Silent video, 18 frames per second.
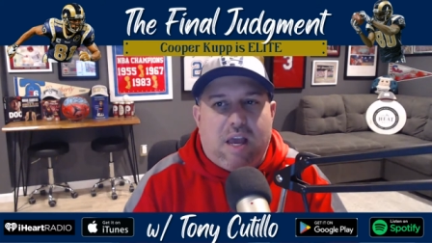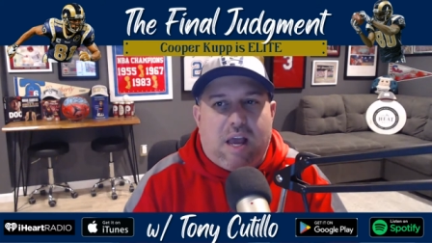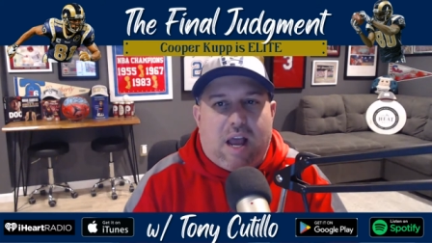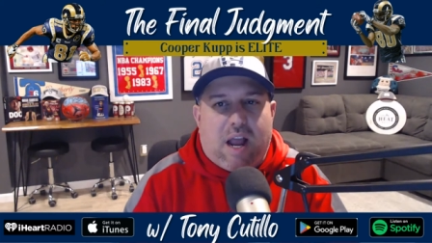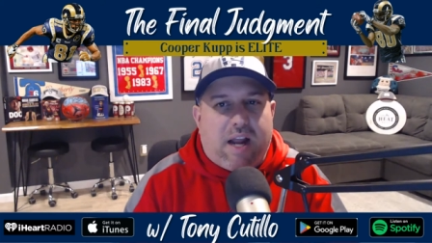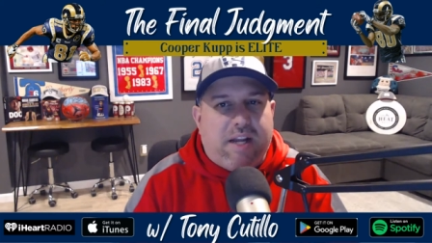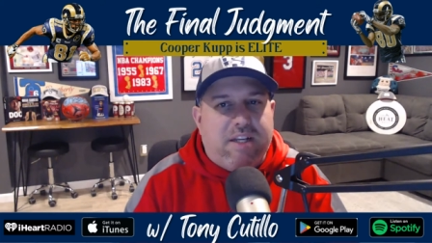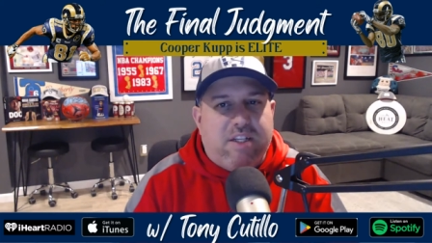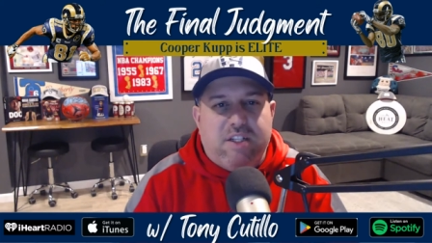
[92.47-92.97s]

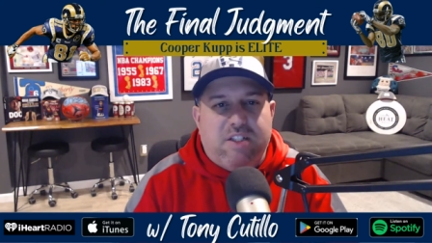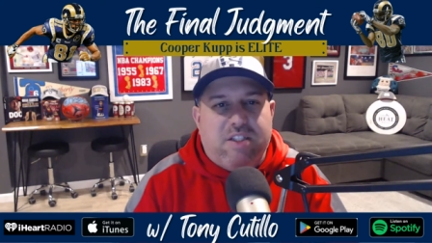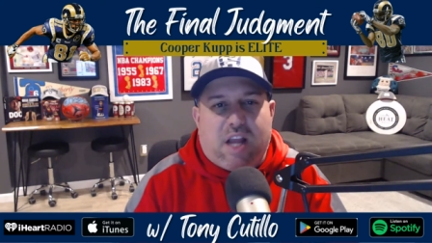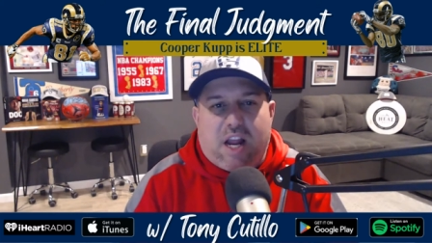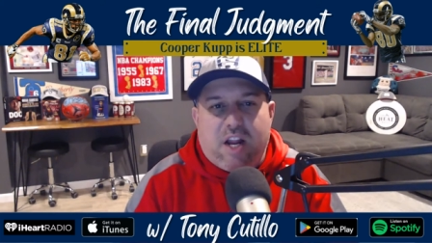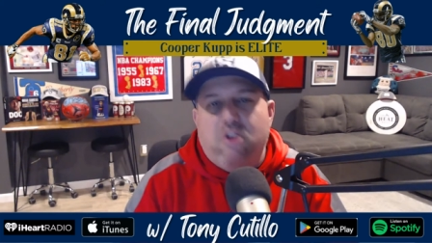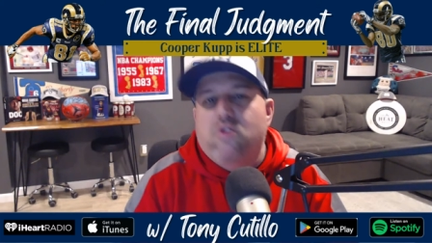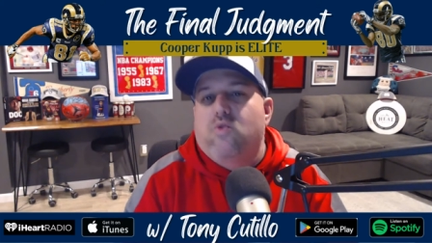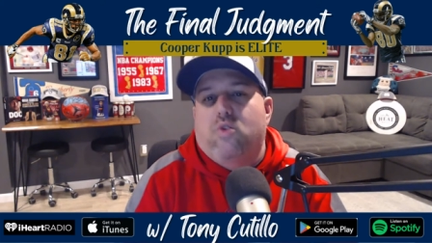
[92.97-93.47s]
I just I
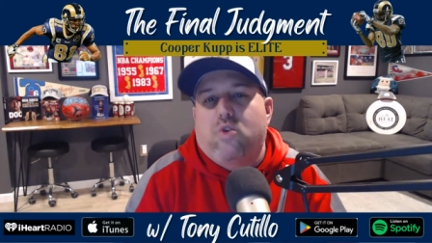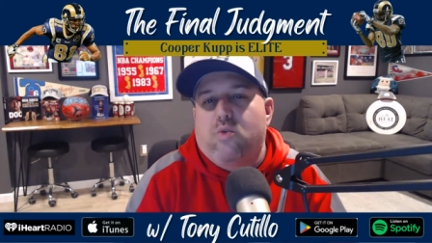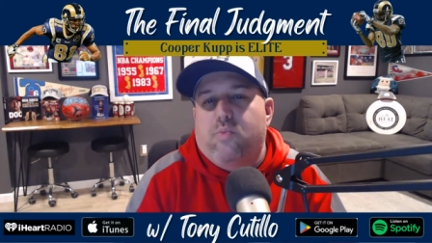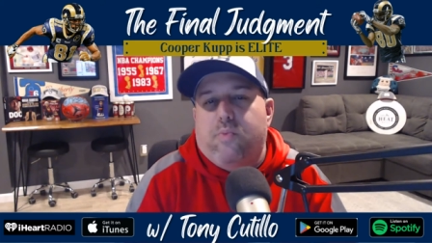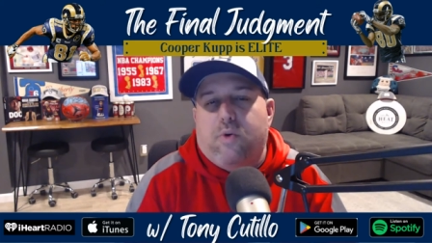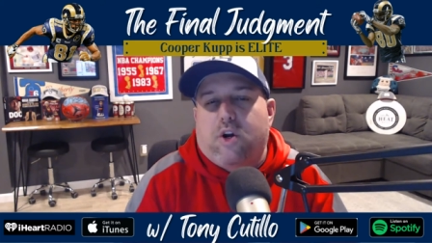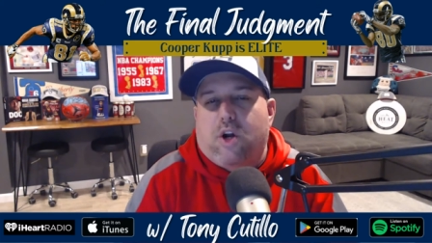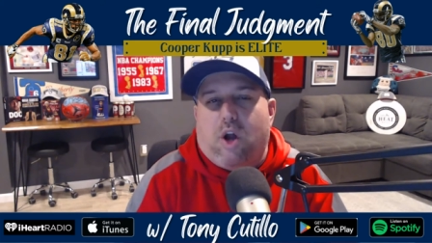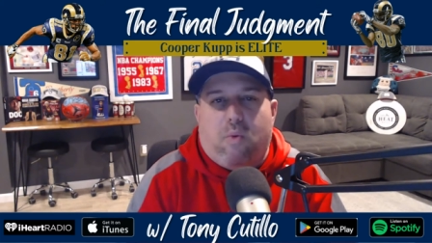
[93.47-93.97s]
knew
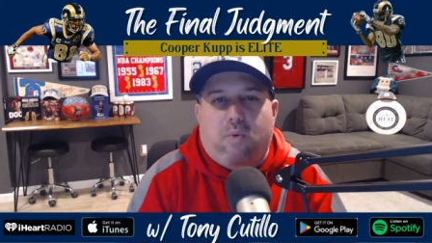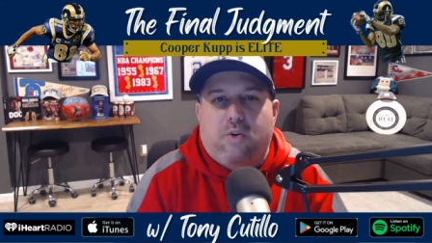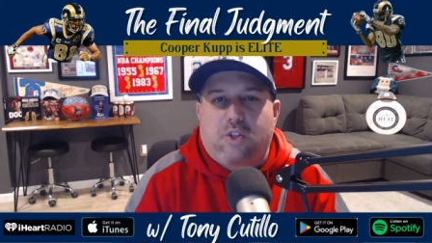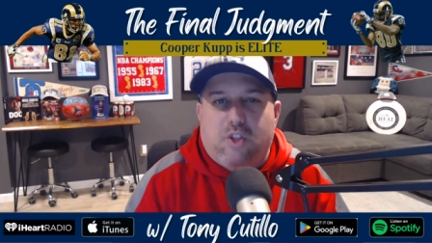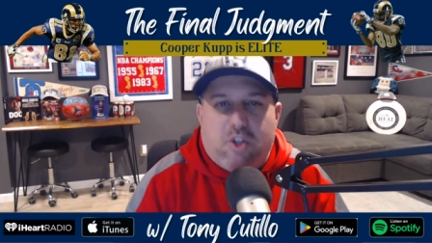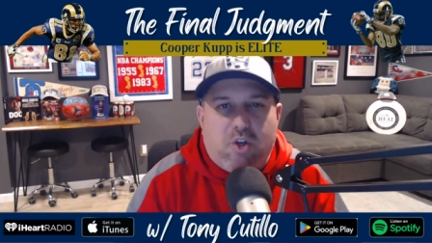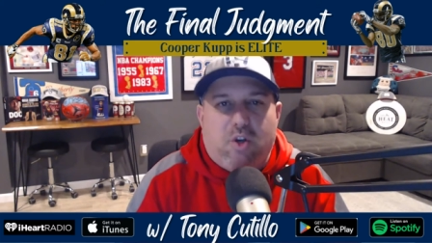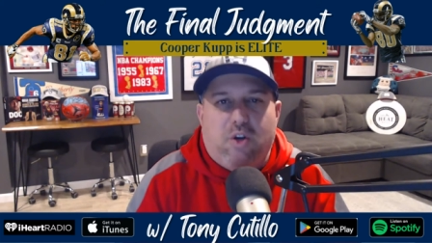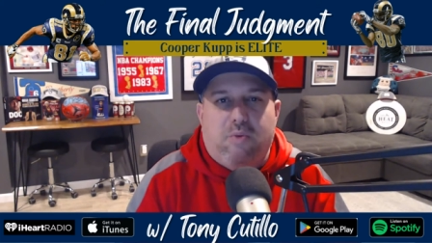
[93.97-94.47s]
Cooper Kupp was
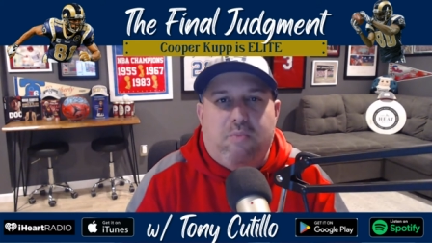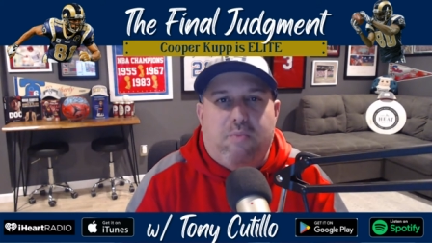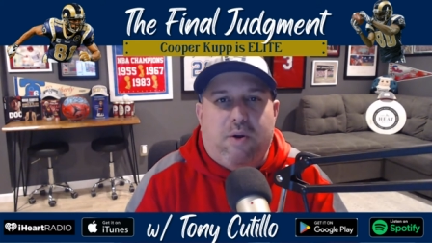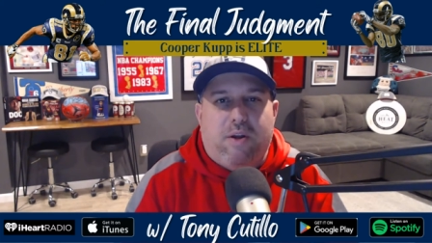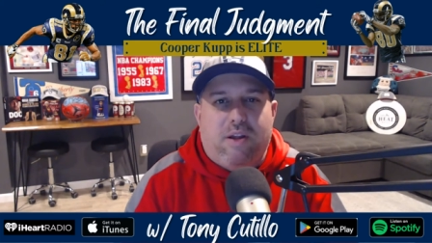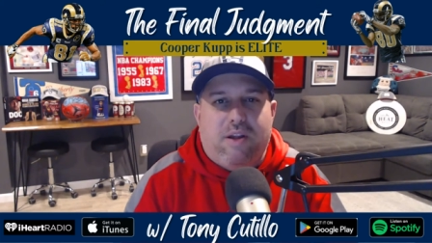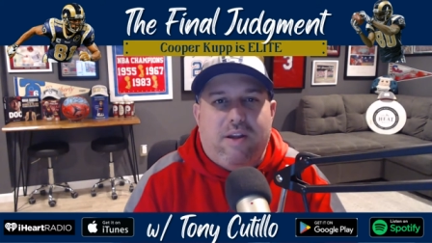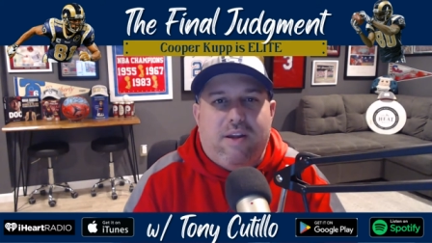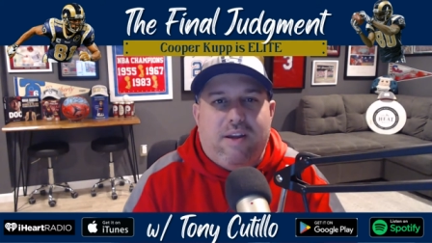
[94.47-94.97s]
good, but